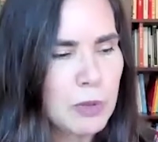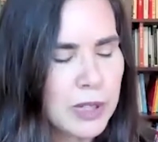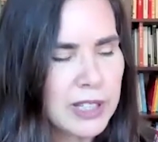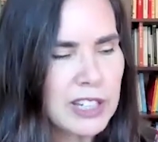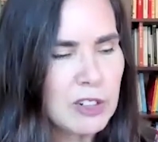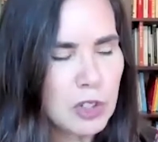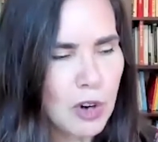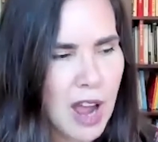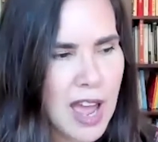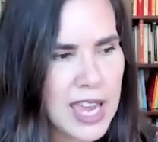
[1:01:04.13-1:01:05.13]
really
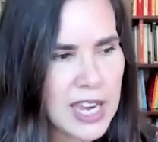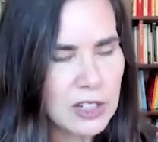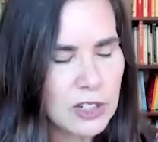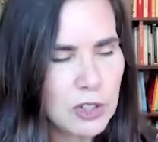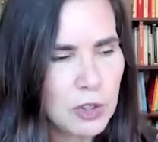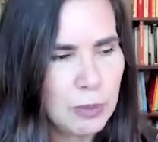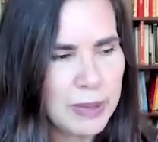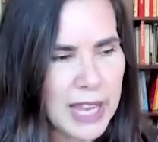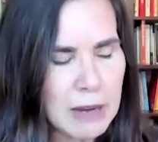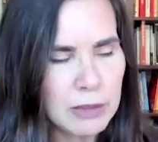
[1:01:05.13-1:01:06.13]
trying to
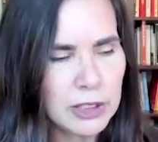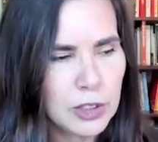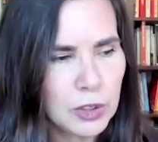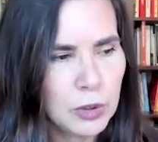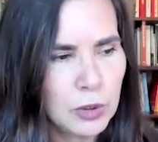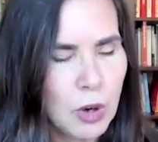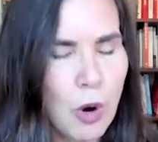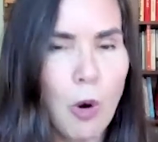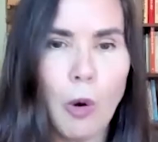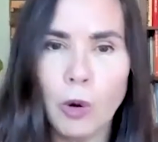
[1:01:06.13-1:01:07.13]
be able to
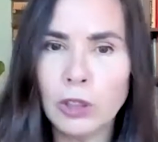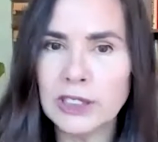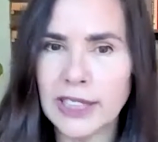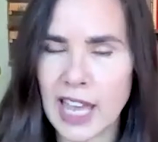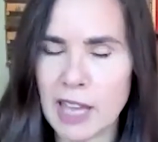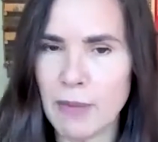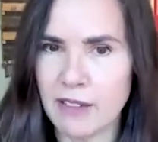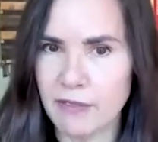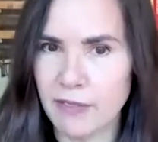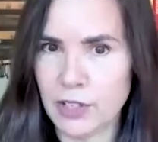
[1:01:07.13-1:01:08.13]
hold again my
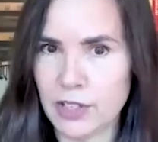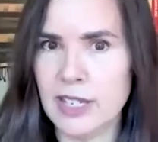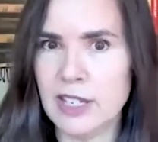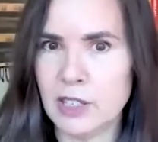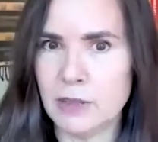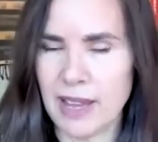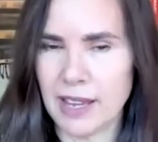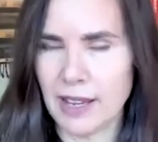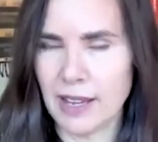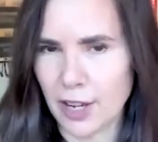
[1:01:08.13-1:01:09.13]
fierceness, my
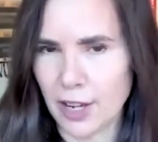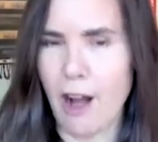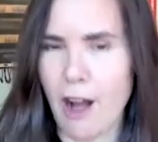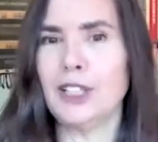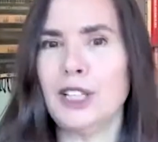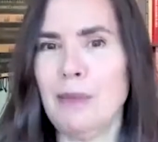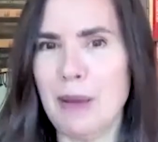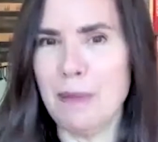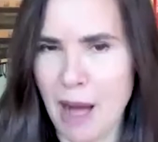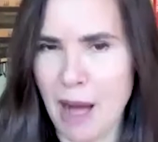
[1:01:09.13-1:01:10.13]
kind of Kali,
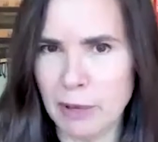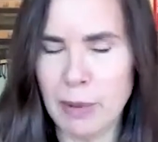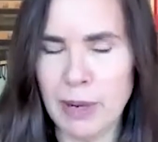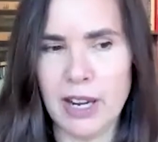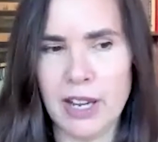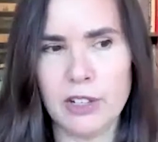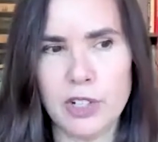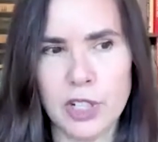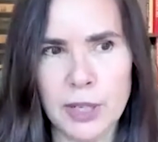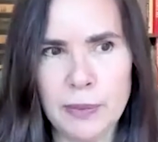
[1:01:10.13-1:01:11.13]
my mama bear
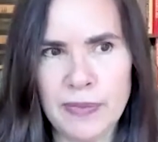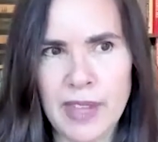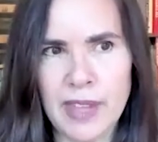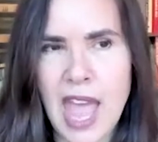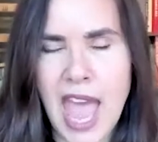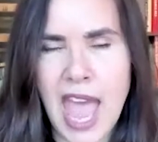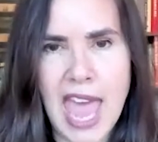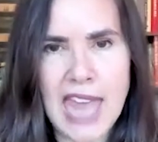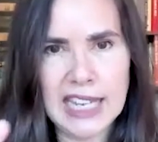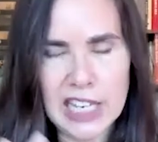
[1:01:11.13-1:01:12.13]
energy,
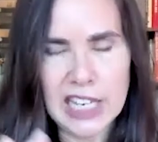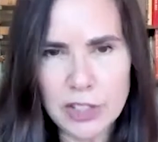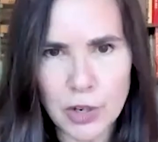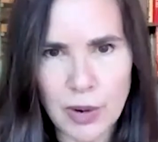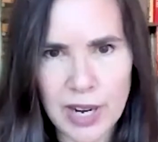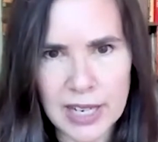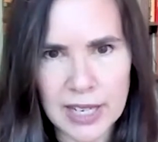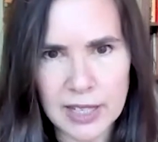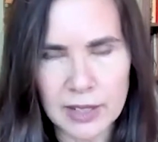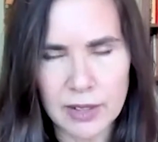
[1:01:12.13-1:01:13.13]
and integrate
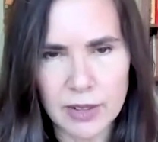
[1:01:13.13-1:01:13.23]
it